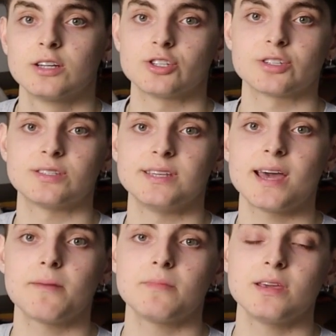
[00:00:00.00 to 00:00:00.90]
just
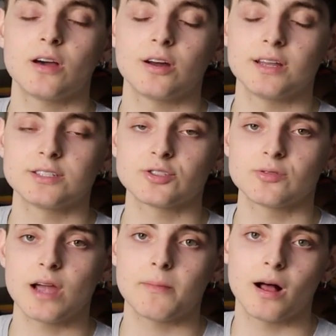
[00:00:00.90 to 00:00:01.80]
DM me on
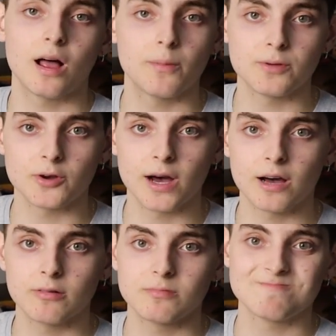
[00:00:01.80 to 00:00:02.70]
Instagram. I'll help you
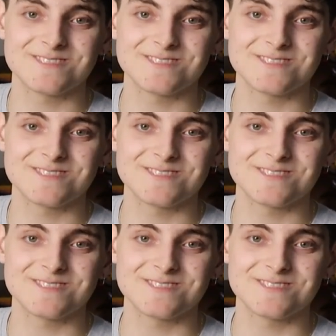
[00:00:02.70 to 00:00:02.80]
out.